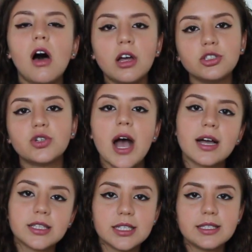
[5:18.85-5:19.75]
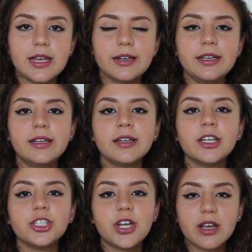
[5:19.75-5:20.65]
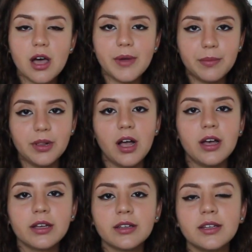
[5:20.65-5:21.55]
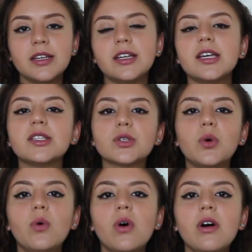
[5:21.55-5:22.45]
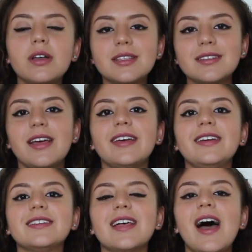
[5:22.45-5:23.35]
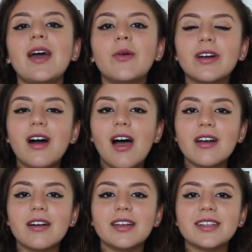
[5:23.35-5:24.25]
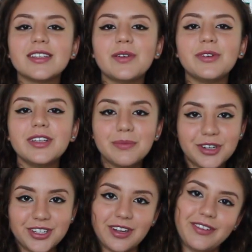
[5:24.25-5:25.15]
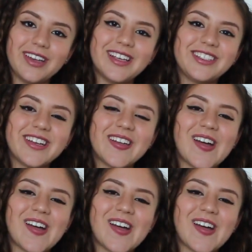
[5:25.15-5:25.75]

on track to study, check out my blog. It's cool, it's nice, I work hard on it, so I'd really appreciate if you guys check it